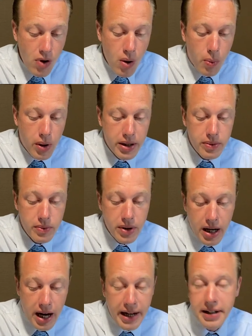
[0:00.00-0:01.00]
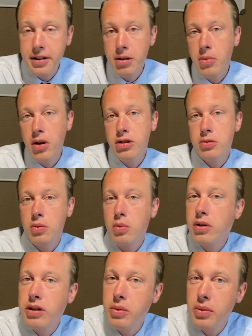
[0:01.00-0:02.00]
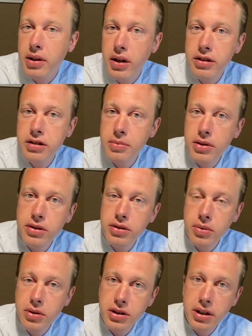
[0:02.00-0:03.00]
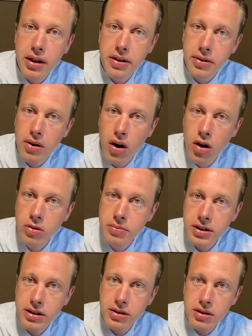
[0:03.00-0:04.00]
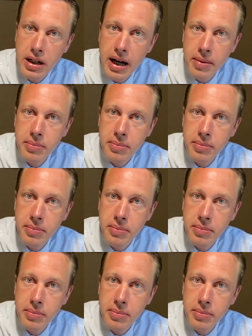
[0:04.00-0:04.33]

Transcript: What I hear most when working with customers who are selling their homes is